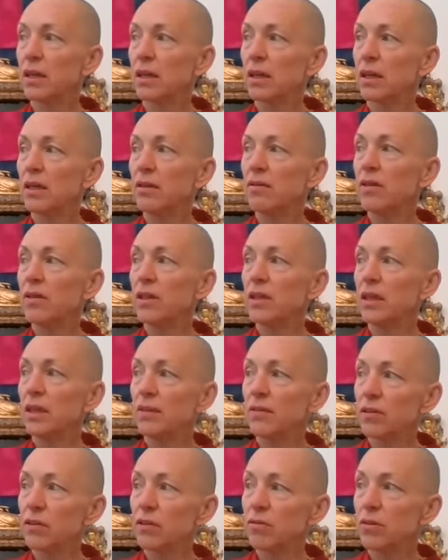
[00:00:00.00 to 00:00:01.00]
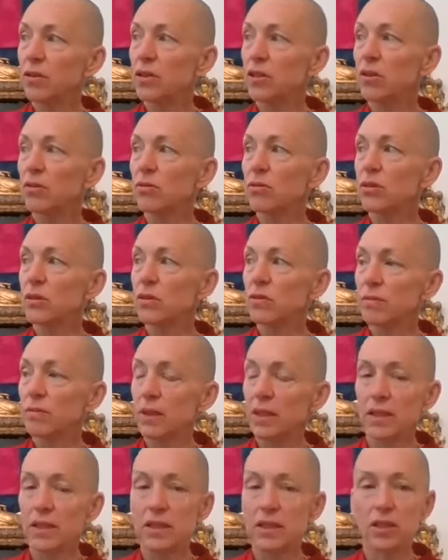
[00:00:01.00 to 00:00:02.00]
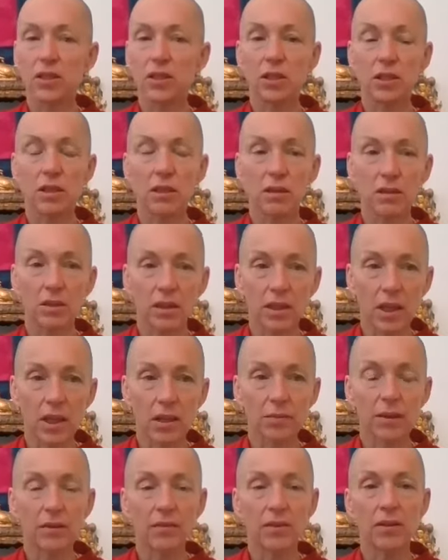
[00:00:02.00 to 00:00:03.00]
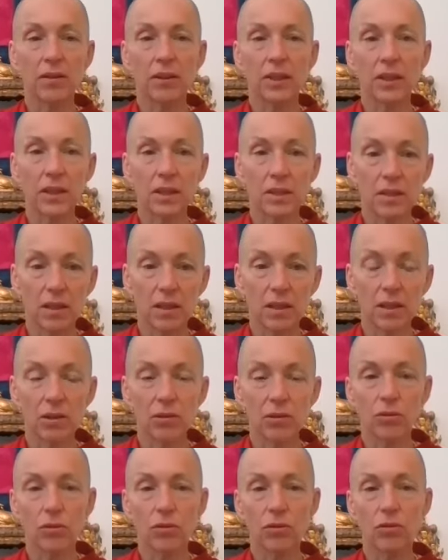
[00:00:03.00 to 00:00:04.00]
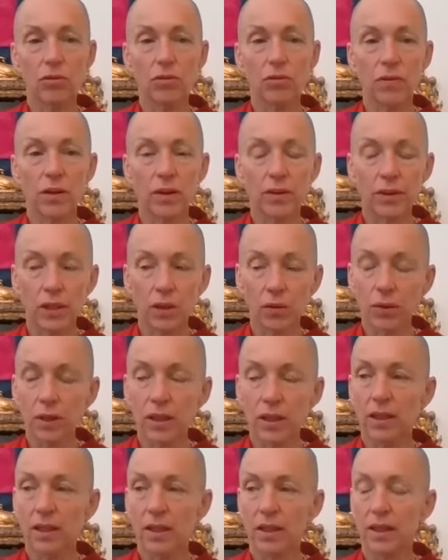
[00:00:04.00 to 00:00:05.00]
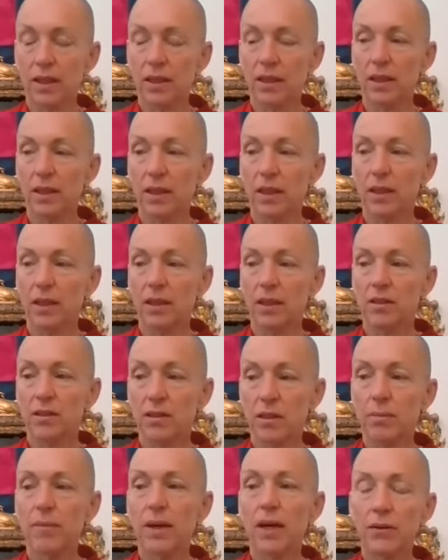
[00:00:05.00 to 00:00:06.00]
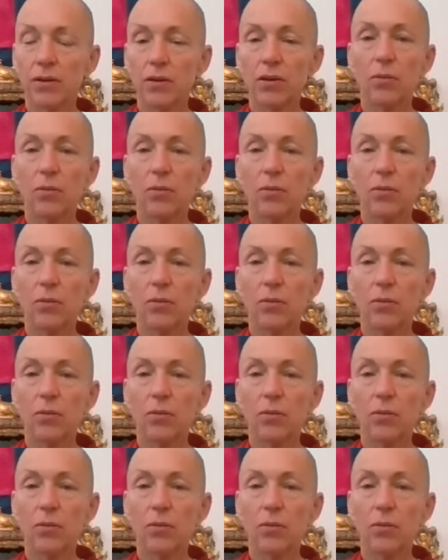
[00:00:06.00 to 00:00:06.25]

even if the results of meditation aren't coming very easily or very quickly, somehow it